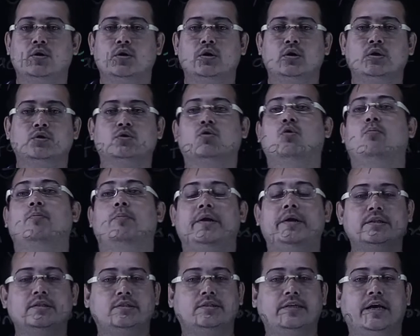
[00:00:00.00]
So
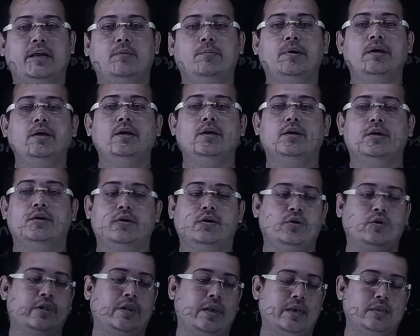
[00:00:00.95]
please tell me
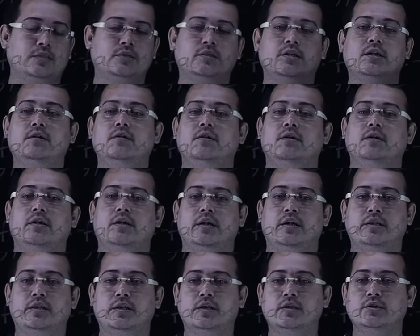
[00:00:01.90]
your answer
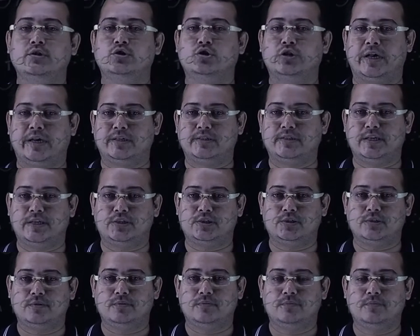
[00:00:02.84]
in the chat
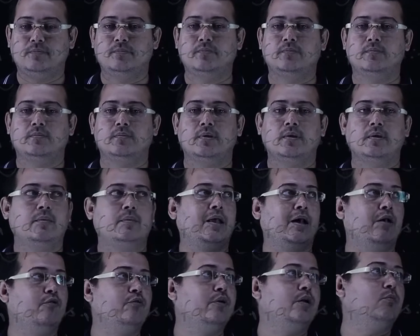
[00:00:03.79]
section.
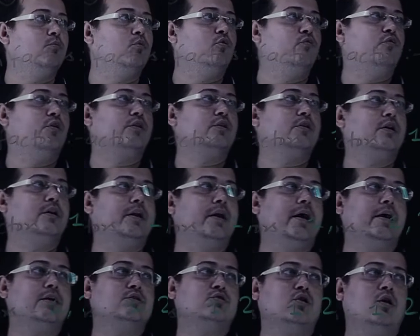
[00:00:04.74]
Now we will move for the
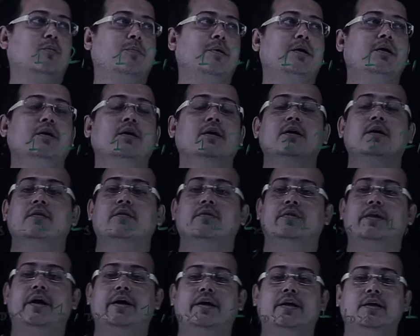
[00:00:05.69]
next topic,
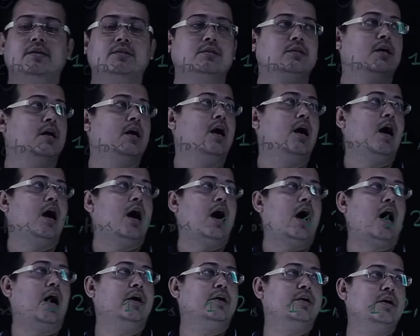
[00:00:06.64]
that is
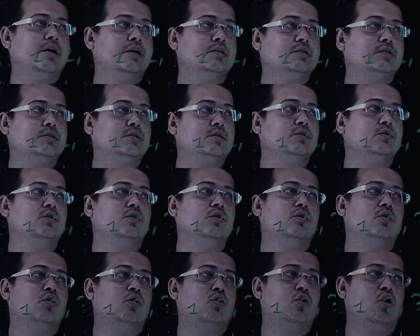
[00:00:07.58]
highest
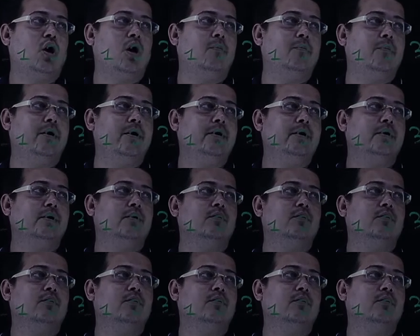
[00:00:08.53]
common